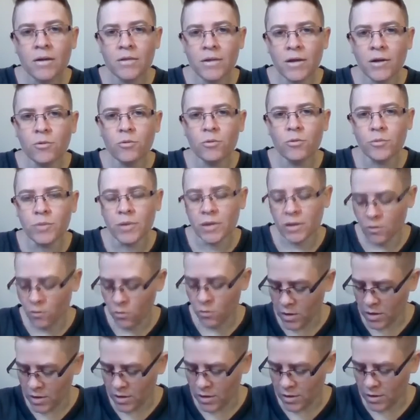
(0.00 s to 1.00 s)
There will be a
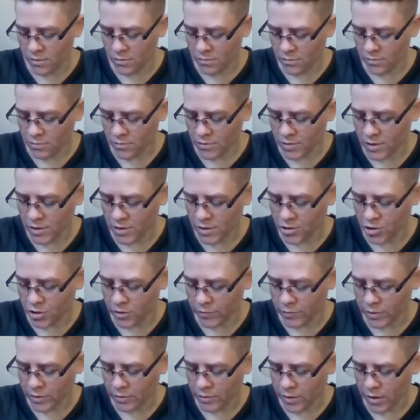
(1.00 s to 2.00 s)
way, said
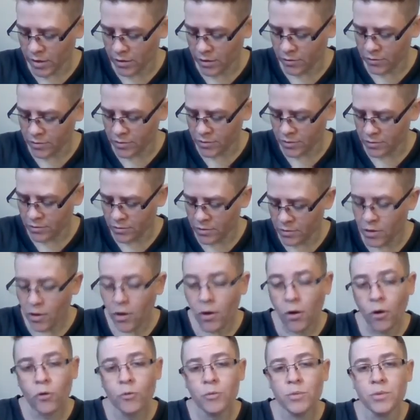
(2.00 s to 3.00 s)
Jumping Mouse.
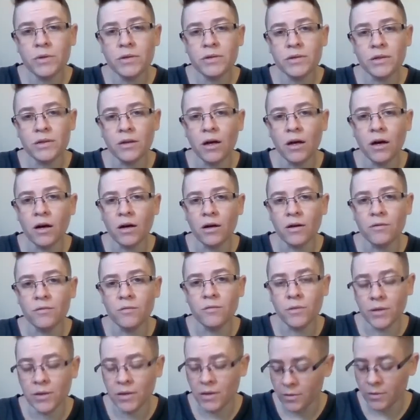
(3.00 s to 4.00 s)
Hope is
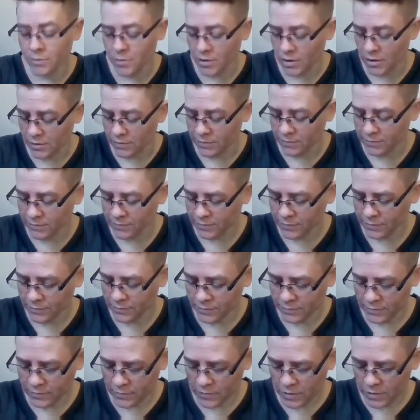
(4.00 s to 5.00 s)
alive within me.
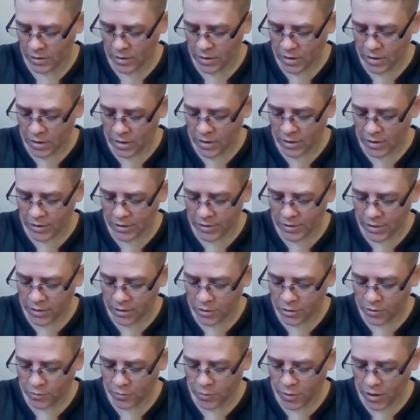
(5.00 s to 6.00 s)
He
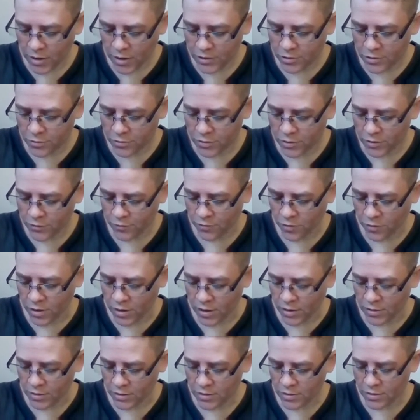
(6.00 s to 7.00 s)
said goodbye to his
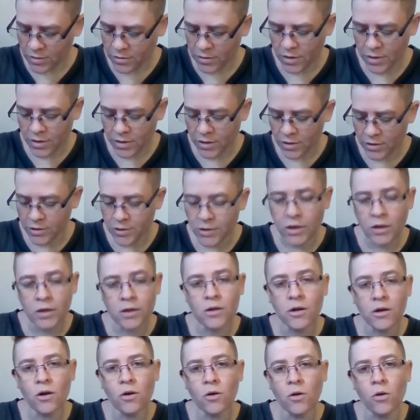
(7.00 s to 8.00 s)
friend, then he
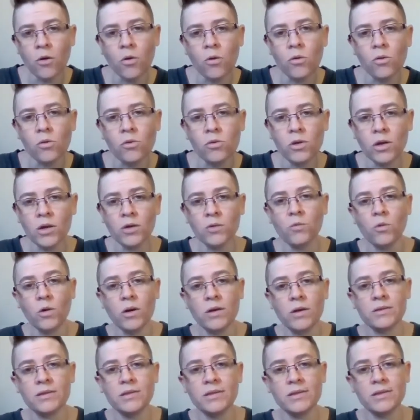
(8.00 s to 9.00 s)
dug a hole and
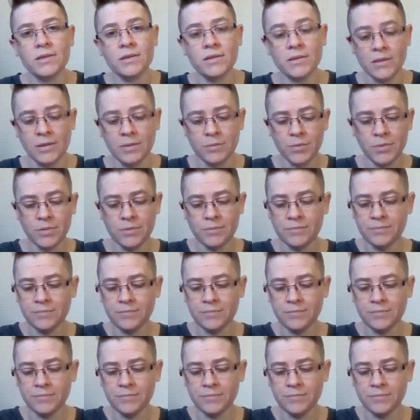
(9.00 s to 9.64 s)
went to sleep.